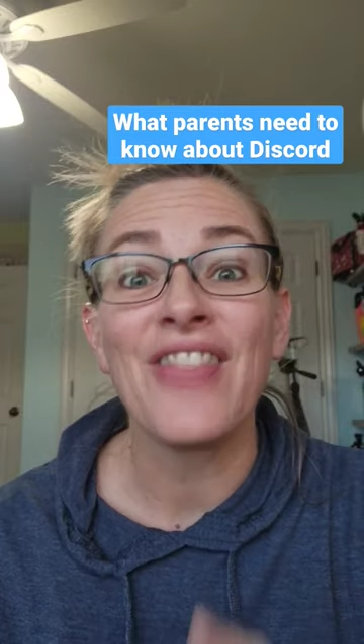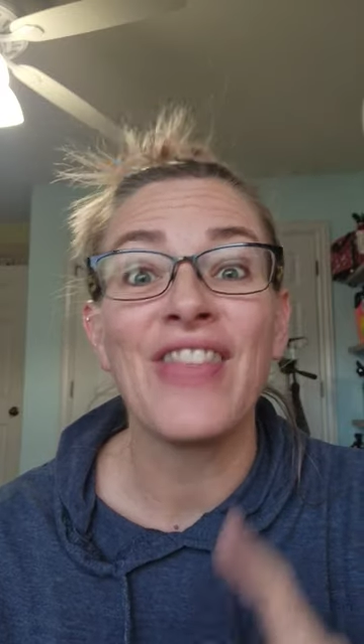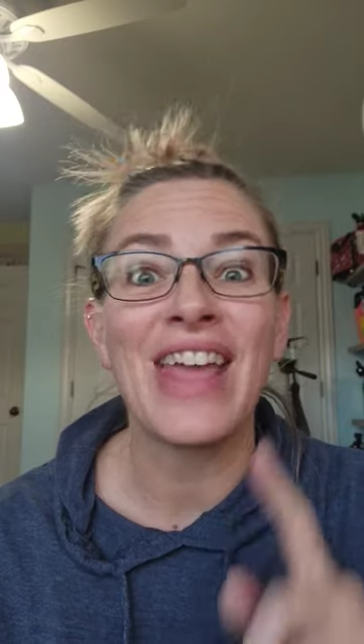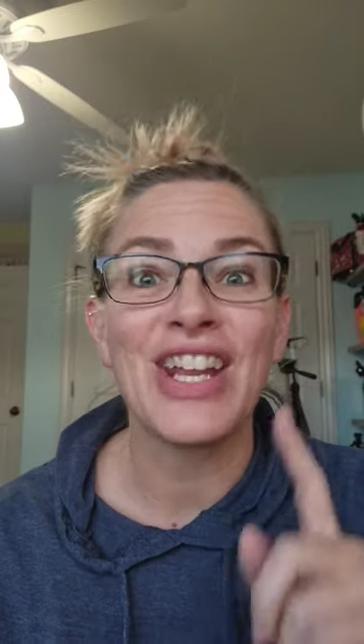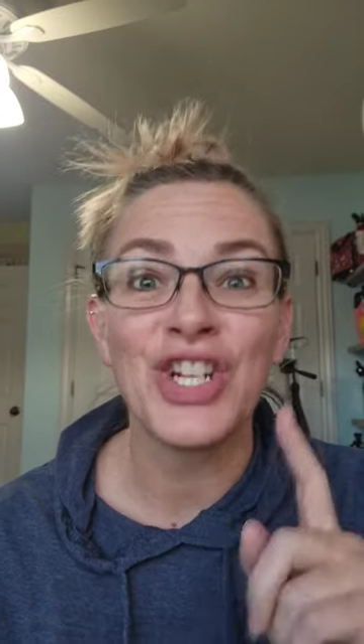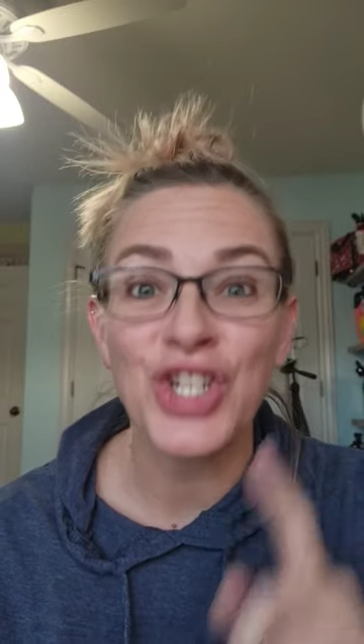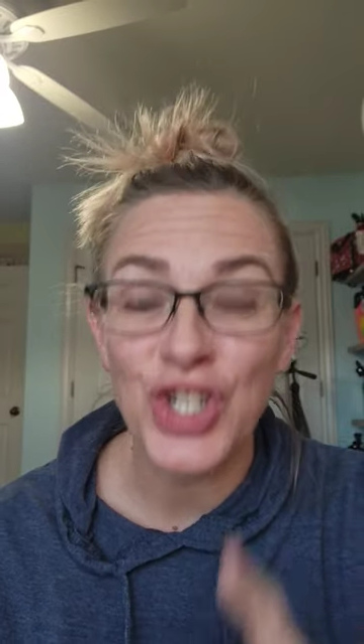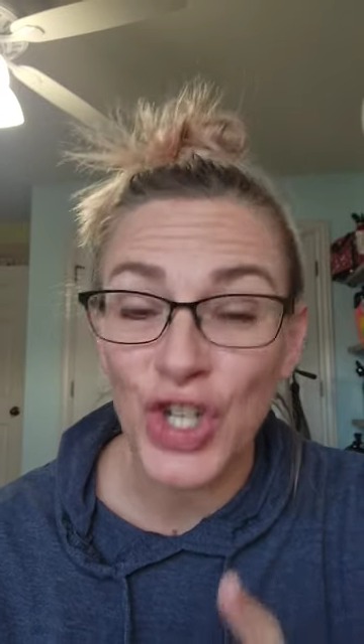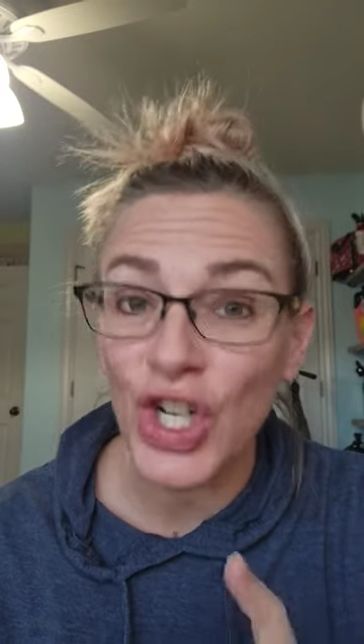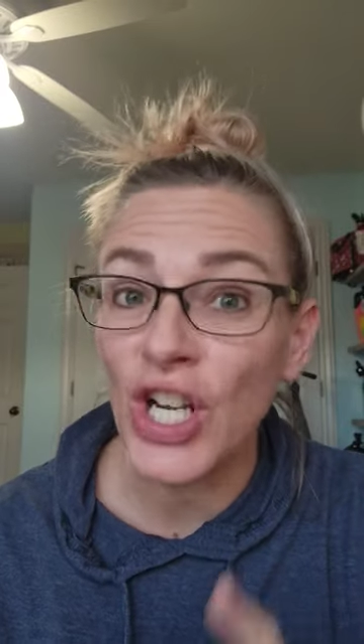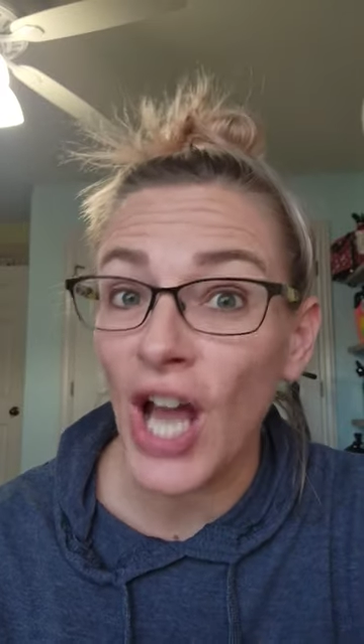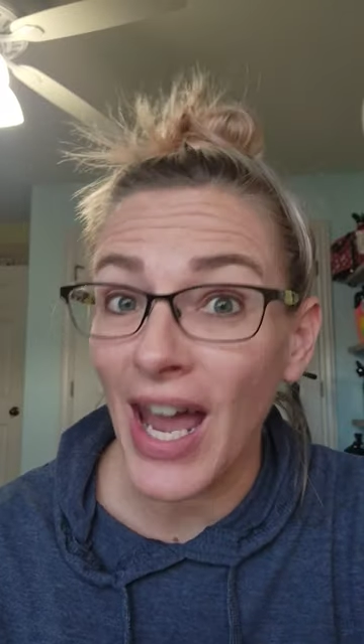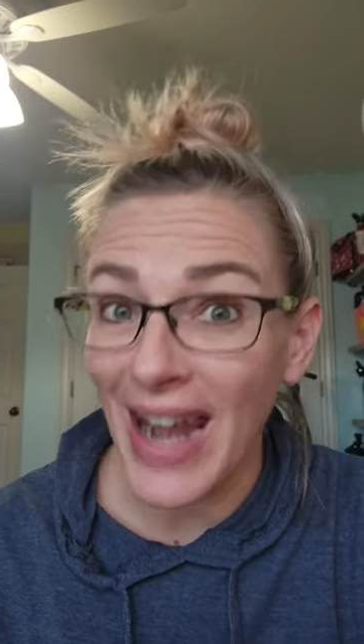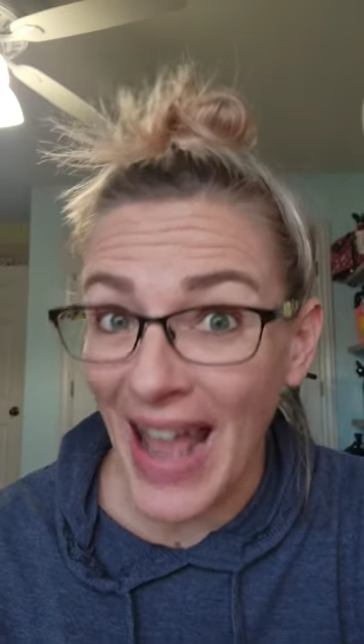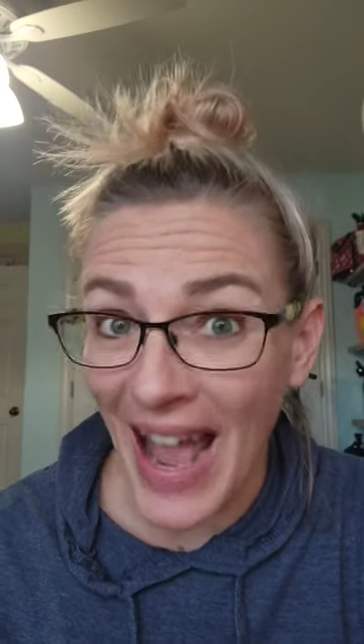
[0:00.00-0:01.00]
they should
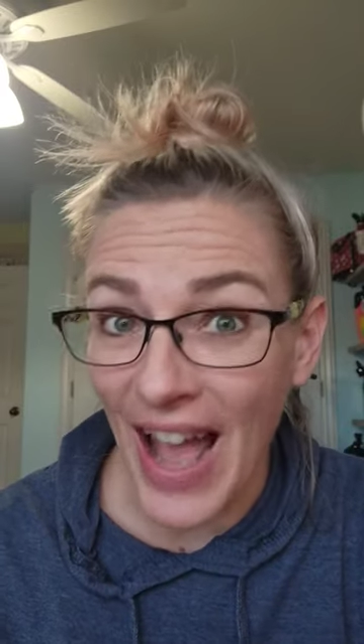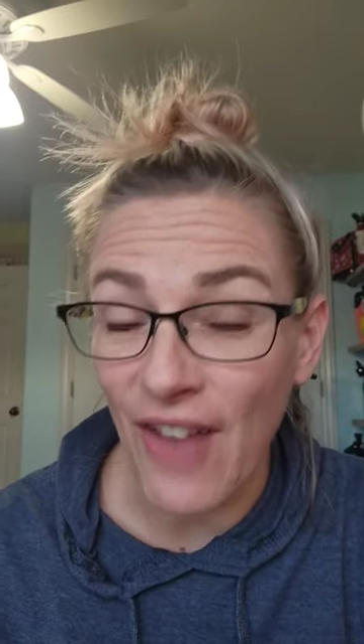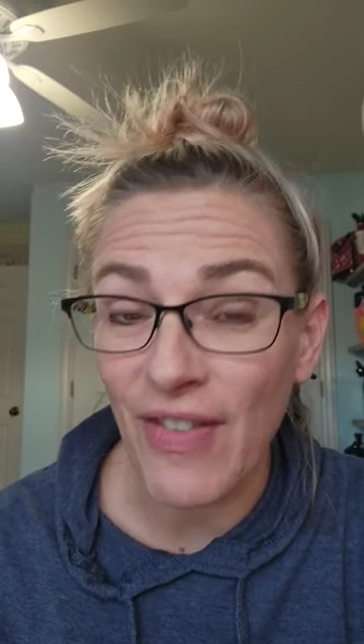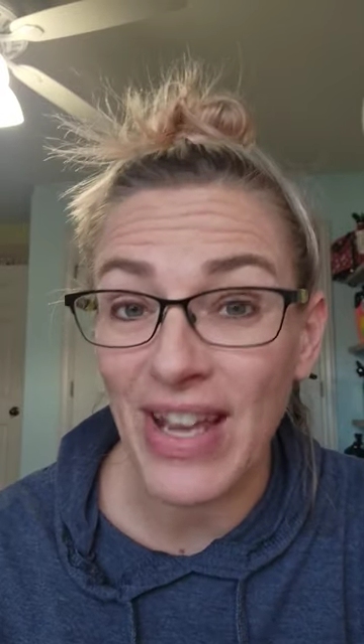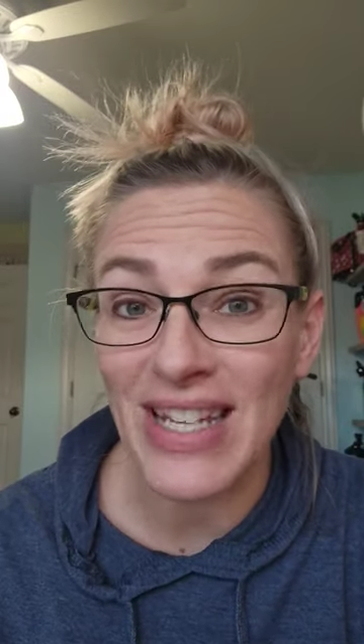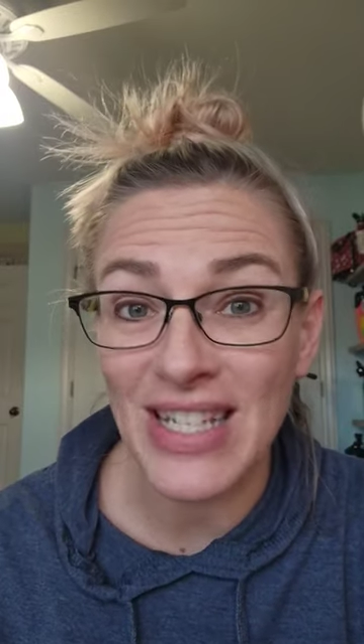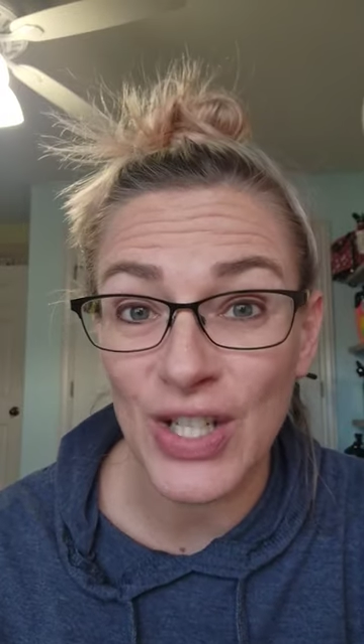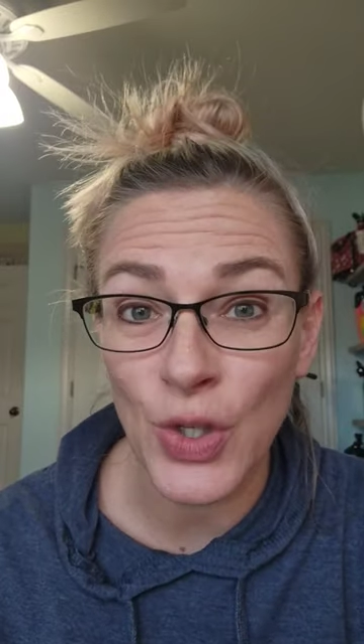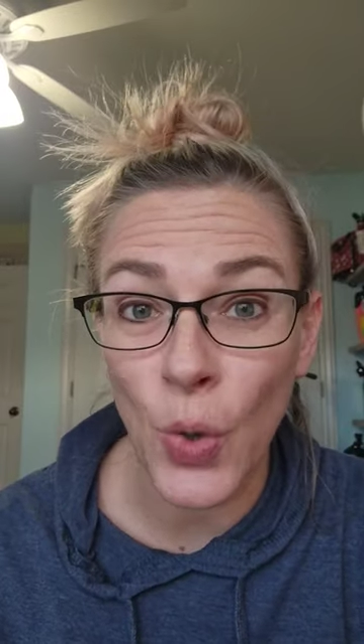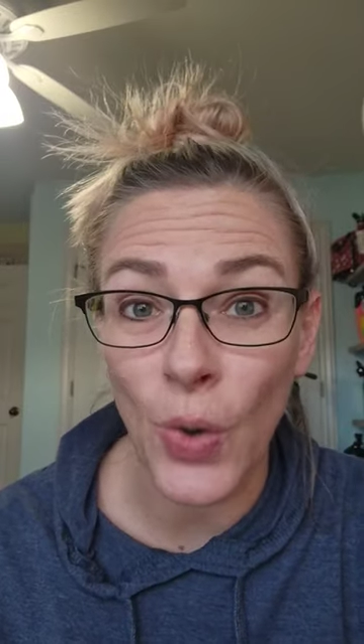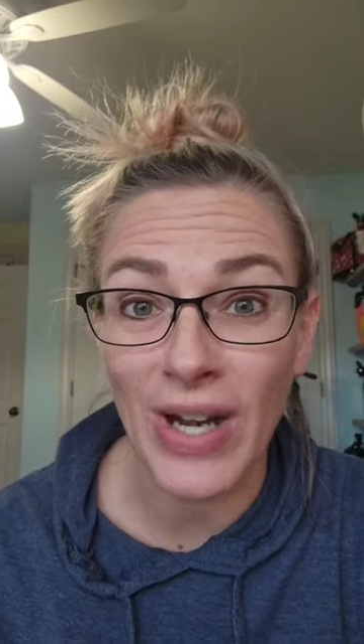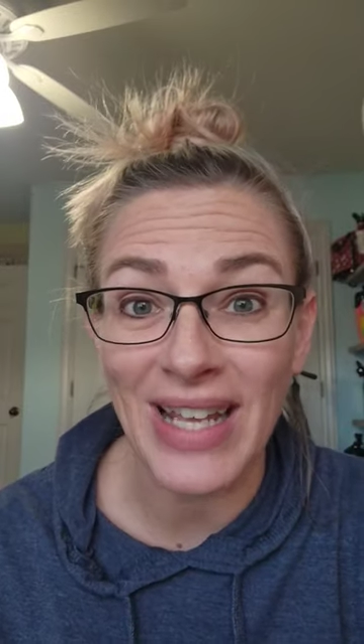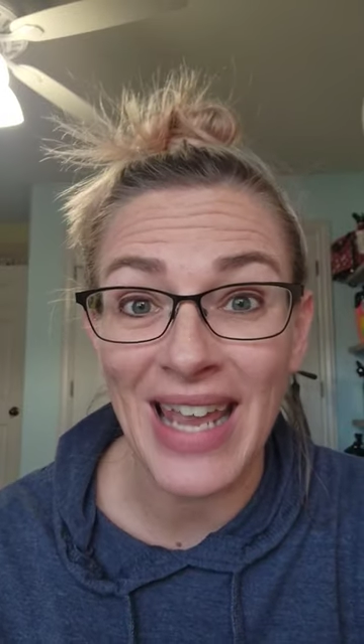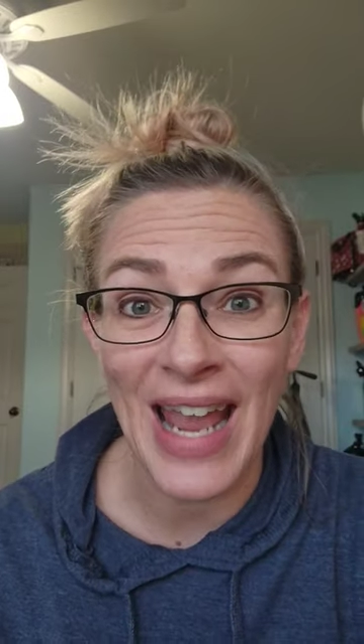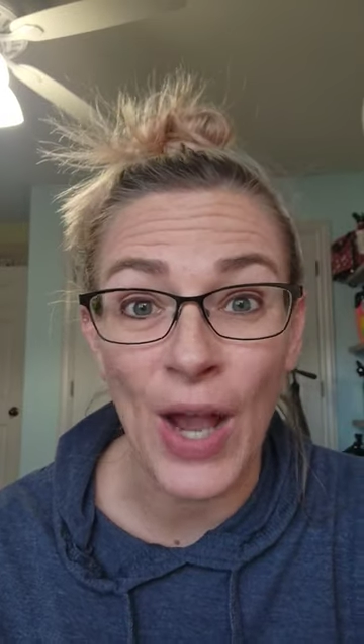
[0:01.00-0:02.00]
not have a
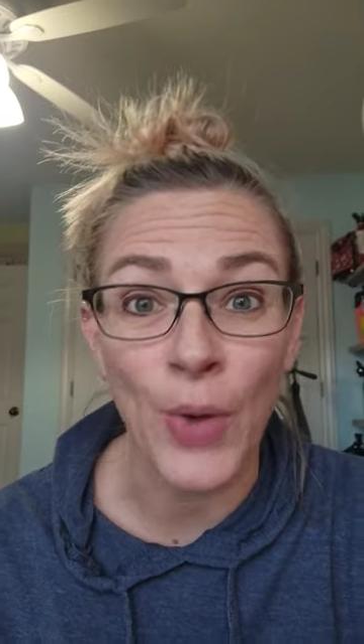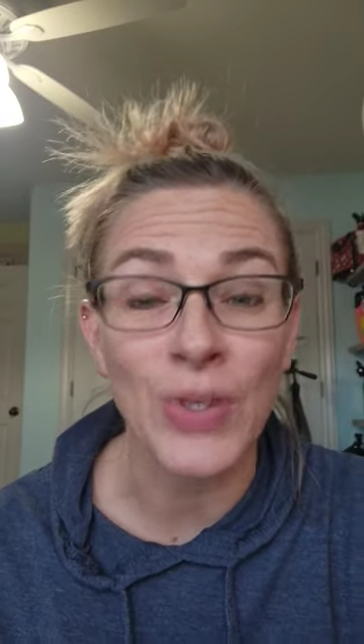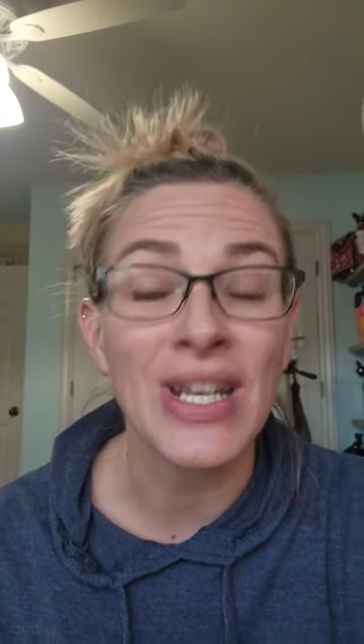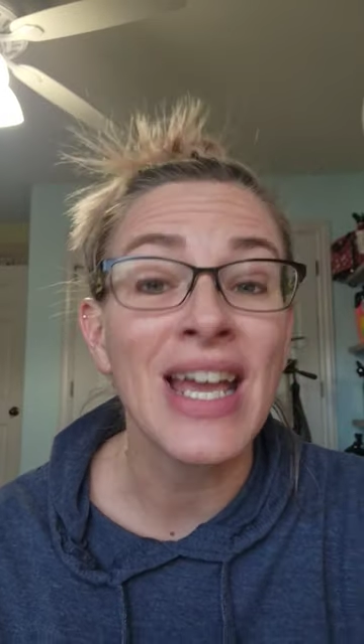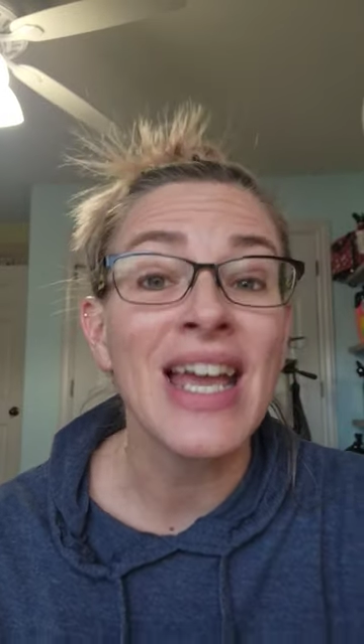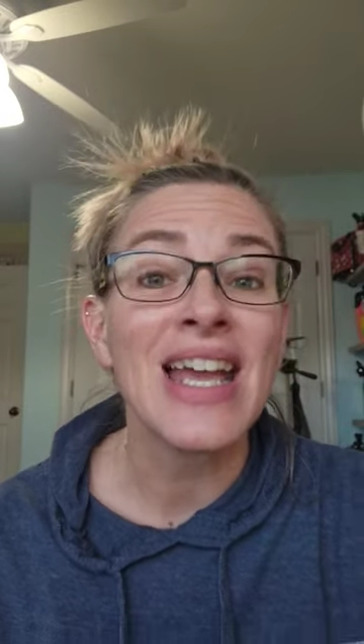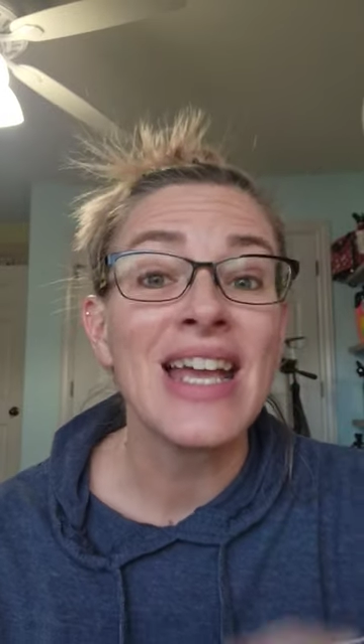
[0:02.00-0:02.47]
Discord account.